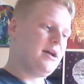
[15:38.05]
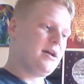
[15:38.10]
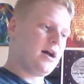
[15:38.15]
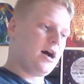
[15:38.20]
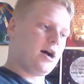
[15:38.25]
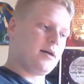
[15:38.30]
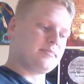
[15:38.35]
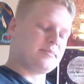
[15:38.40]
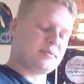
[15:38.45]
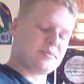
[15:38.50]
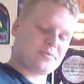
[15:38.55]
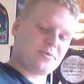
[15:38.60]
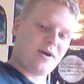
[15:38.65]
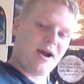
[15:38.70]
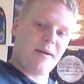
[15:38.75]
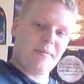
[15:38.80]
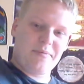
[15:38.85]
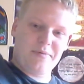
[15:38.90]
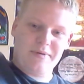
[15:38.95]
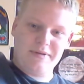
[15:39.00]

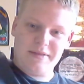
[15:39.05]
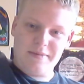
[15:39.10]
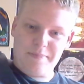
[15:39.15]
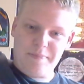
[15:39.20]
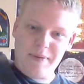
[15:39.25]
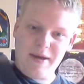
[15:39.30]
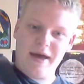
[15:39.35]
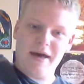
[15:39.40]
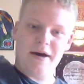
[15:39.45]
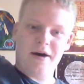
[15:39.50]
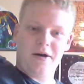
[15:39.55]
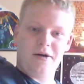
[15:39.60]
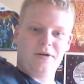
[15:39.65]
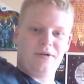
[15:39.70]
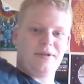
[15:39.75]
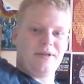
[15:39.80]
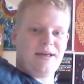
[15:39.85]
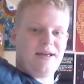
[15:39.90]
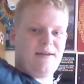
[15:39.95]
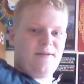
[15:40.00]
Subscribe and ring the
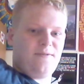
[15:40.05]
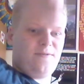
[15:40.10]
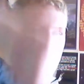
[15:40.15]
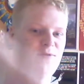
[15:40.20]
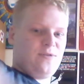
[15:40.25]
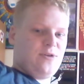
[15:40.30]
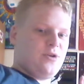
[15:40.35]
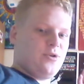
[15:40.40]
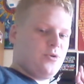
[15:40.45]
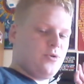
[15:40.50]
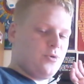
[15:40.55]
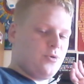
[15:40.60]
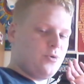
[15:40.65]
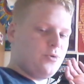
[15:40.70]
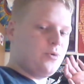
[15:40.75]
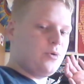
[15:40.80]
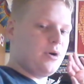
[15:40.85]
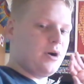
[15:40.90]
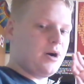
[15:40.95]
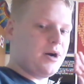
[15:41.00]
bell if
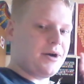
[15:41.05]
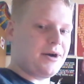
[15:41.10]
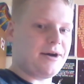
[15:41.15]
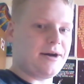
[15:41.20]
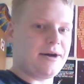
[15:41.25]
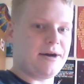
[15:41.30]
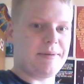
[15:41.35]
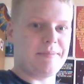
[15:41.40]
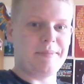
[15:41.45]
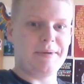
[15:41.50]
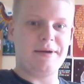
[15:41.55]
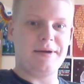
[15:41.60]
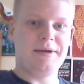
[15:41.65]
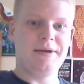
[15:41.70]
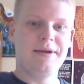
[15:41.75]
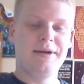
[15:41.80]
you have